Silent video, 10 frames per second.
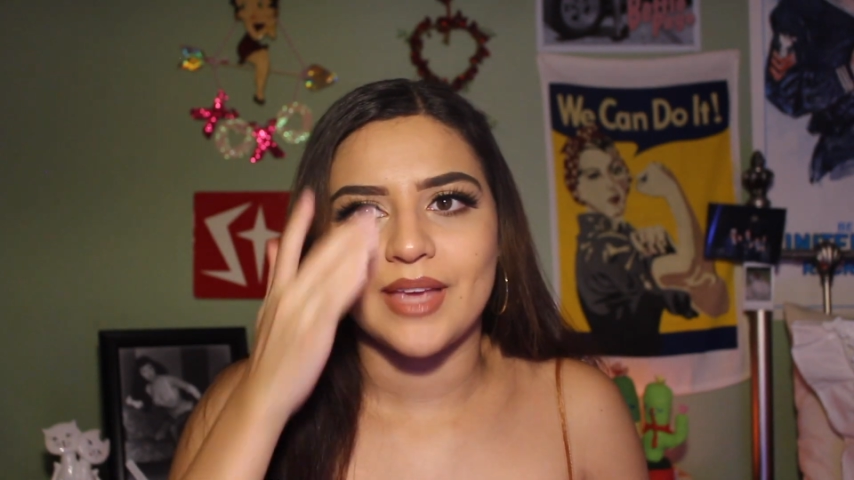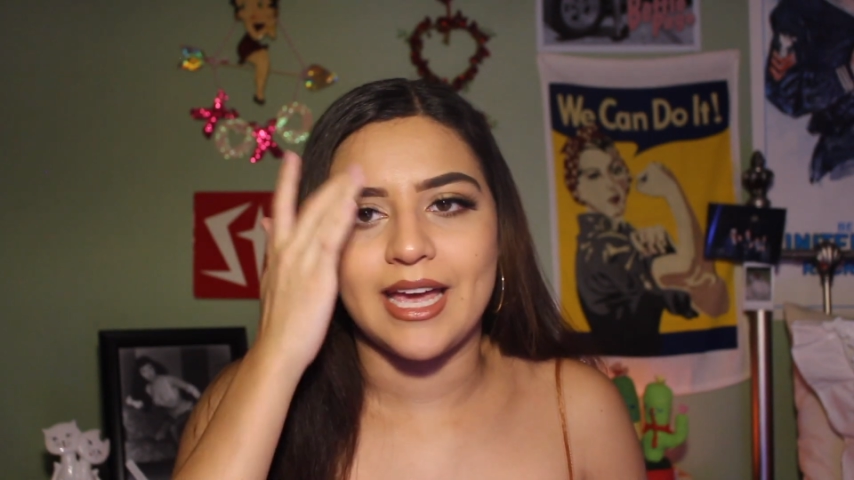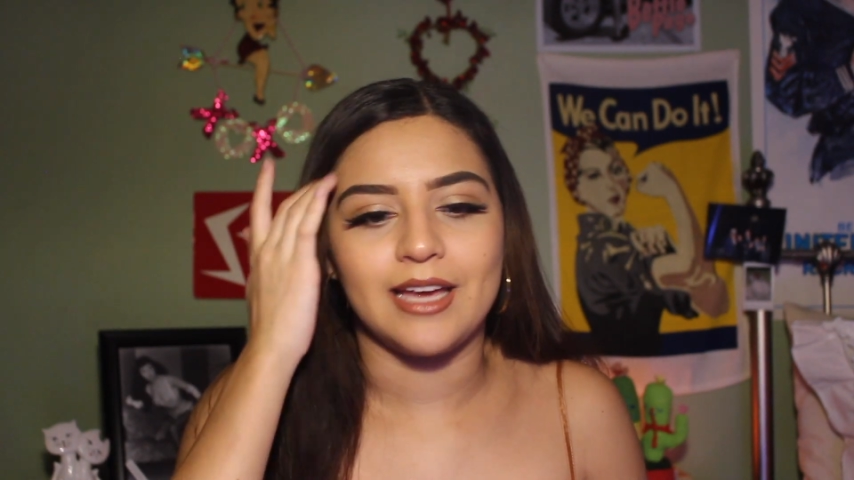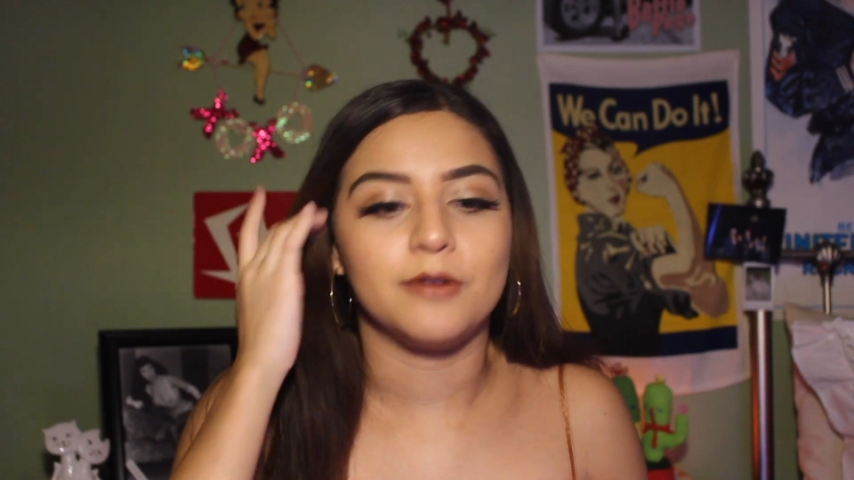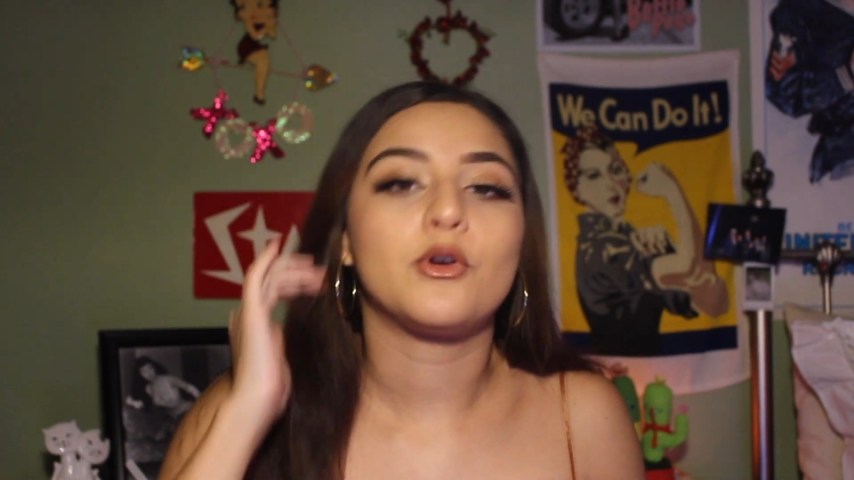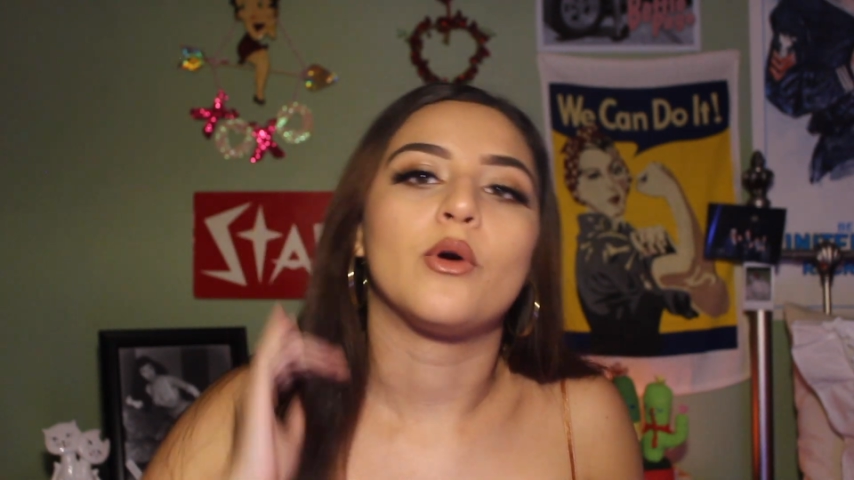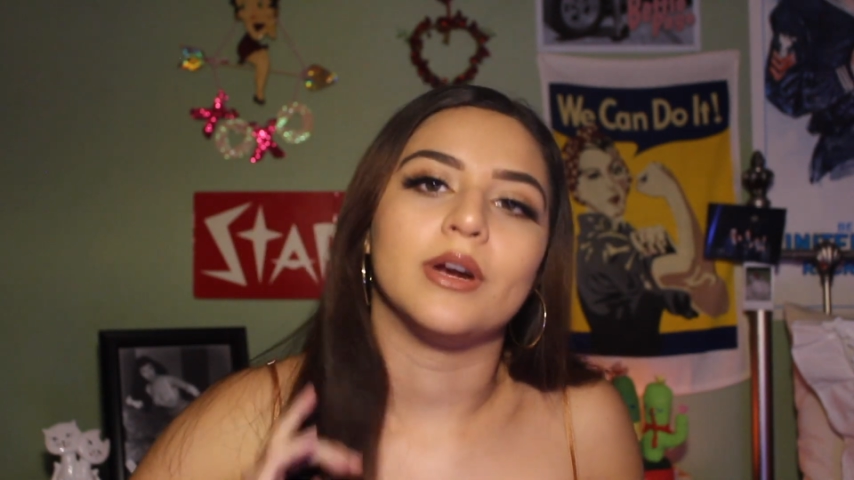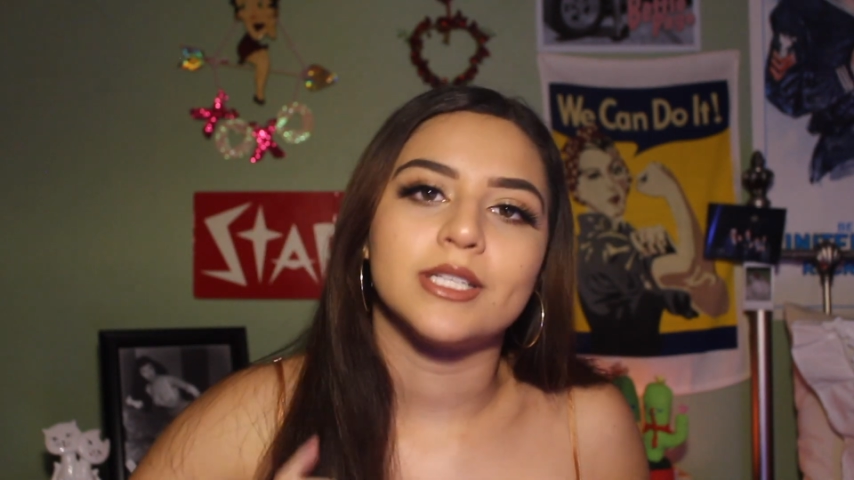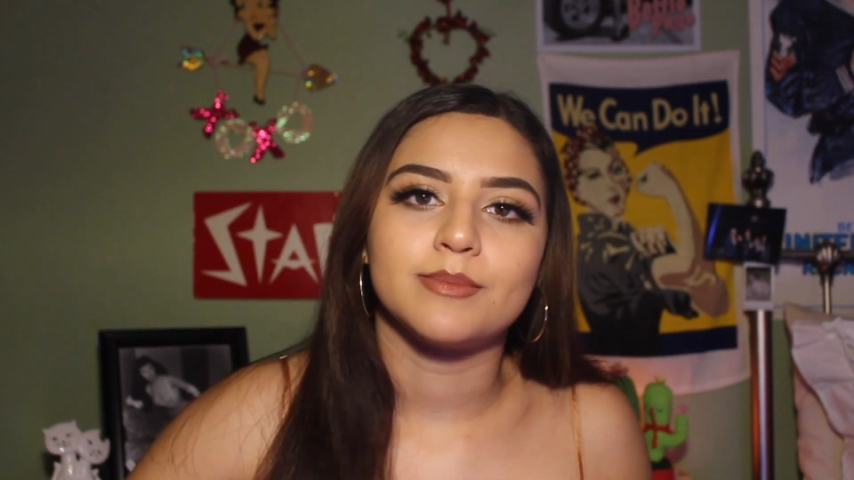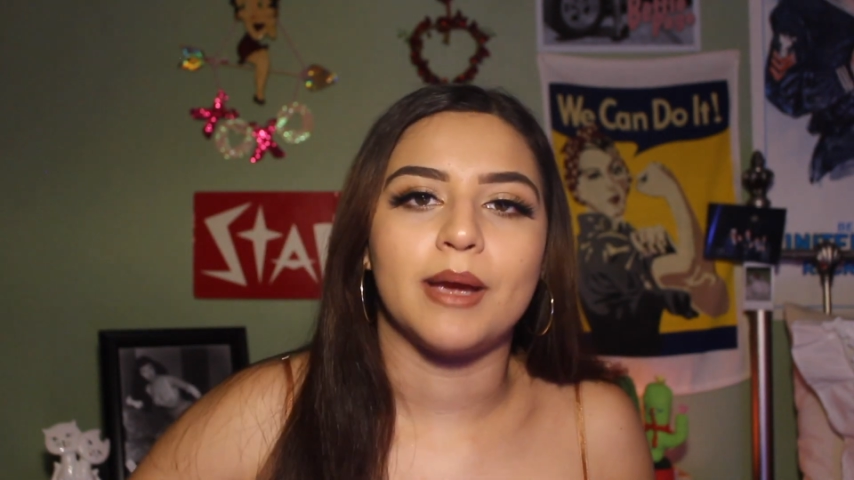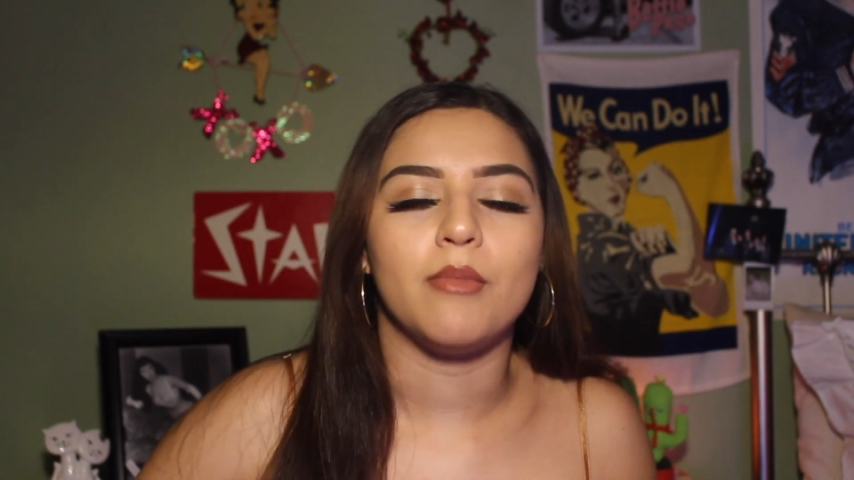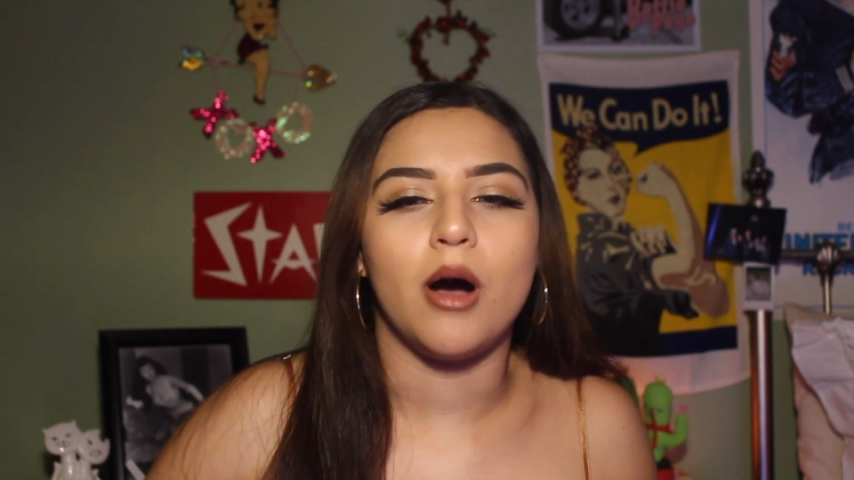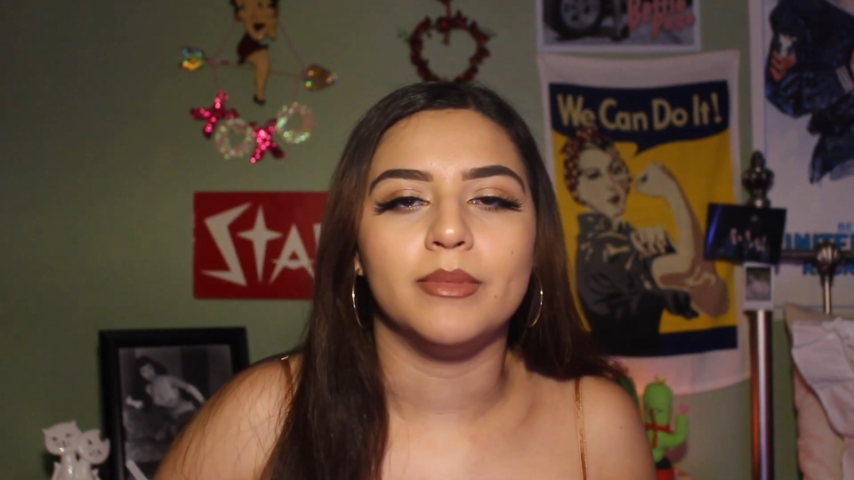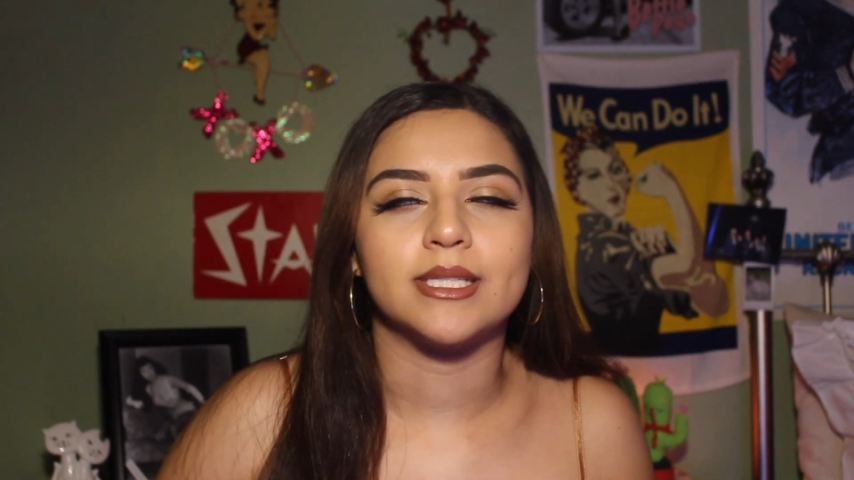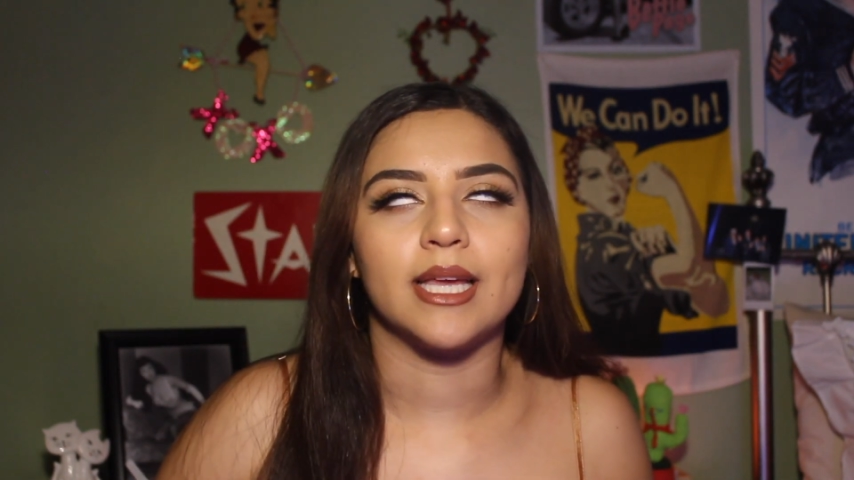and of course my
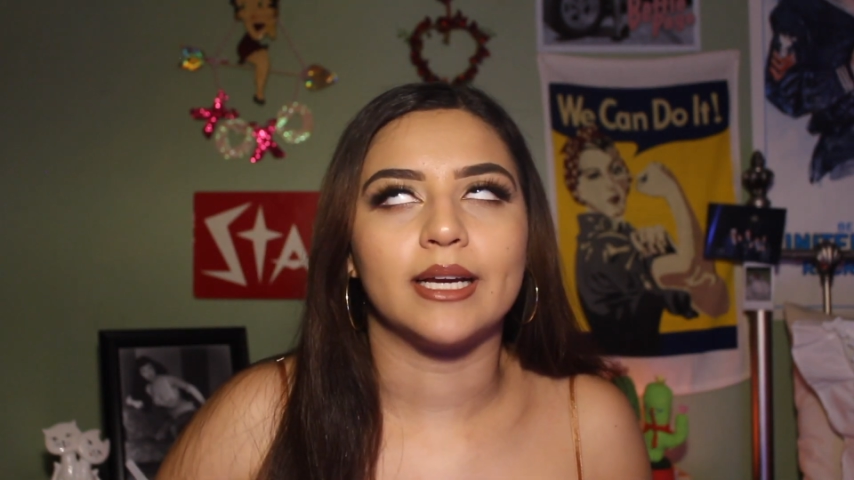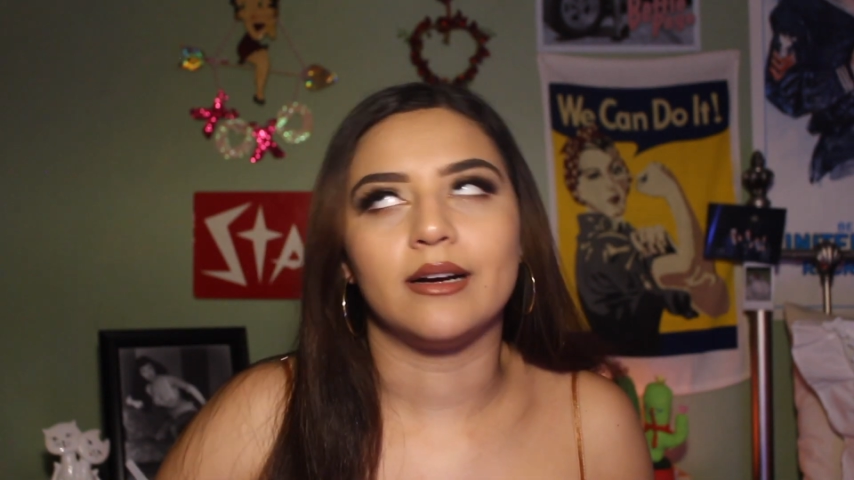mom is like,